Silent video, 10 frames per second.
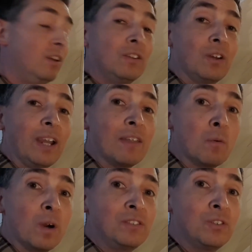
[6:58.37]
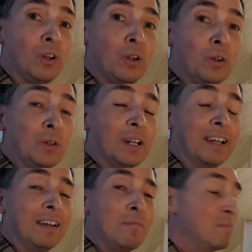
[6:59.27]
So yeah, there were 2
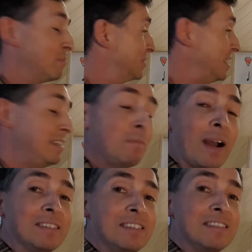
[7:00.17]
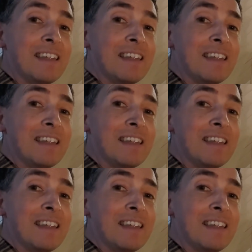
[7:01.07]
TT patterns